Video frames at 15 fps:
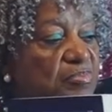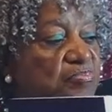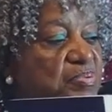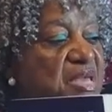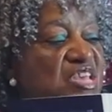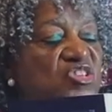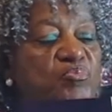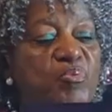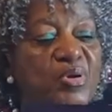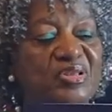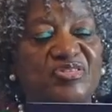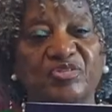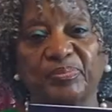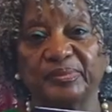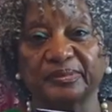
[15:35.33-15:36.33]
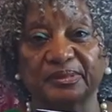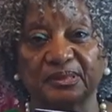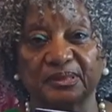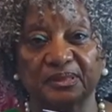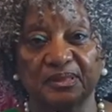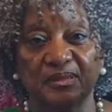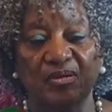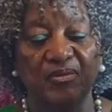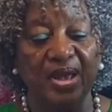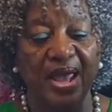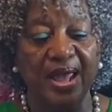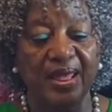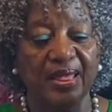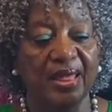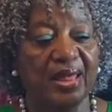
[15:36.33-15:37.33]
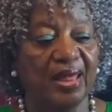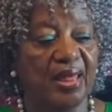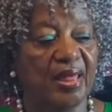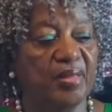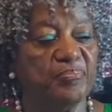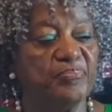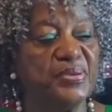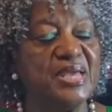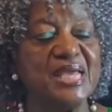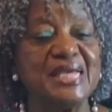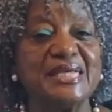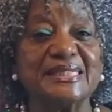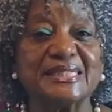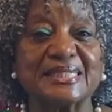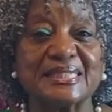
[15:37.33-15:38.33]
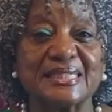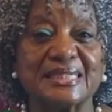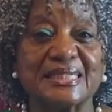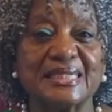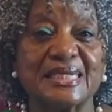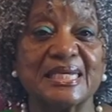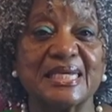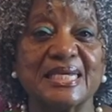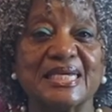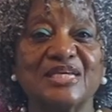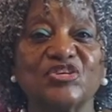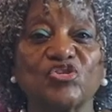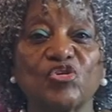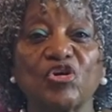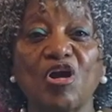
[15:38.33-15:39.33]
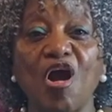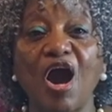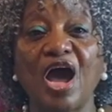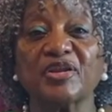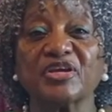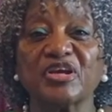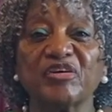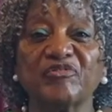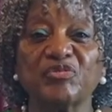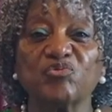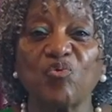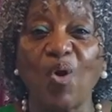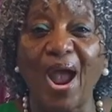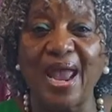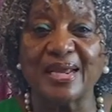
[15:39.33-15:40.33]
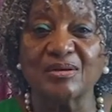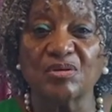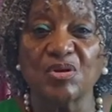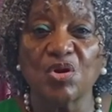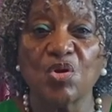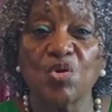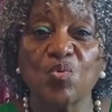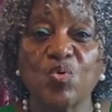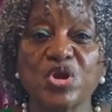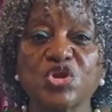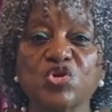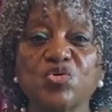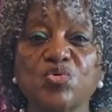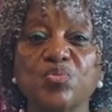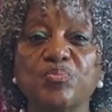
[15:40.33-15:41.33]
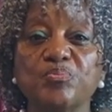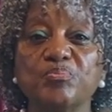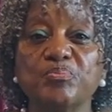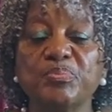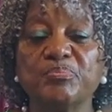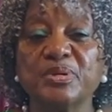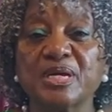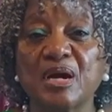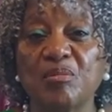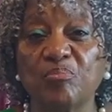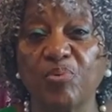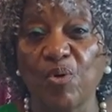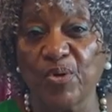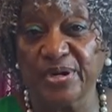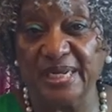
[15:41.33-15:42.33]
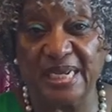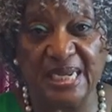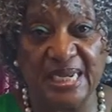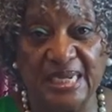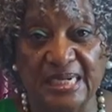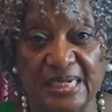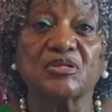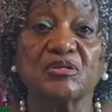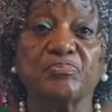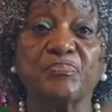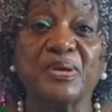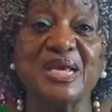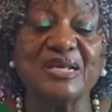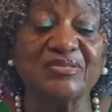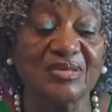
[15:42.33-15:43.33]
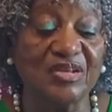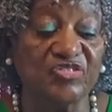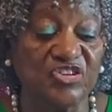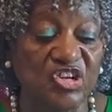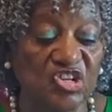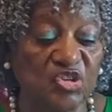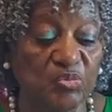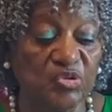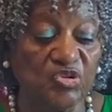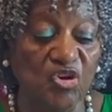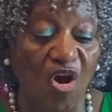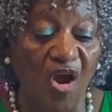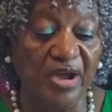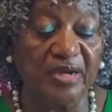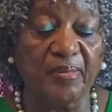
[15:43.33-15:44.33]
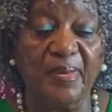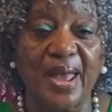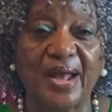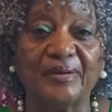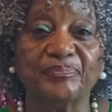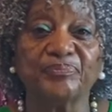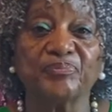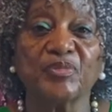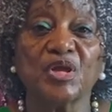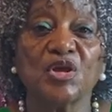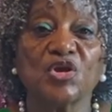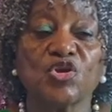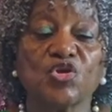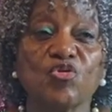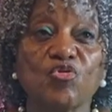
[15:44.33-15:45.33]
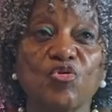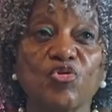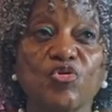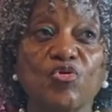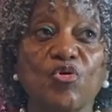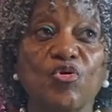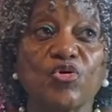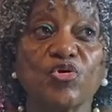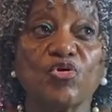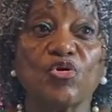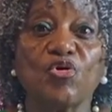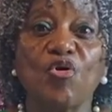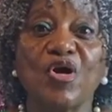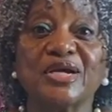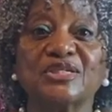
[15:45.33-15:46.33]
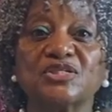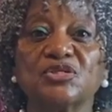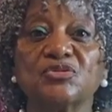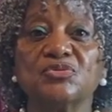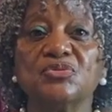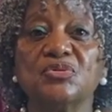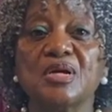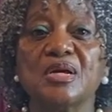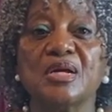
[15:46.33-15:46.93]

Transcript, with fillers: peace principles. Okay, peace is your God-given right when you become born again. The peace that Jesus was talking about, you you you're going to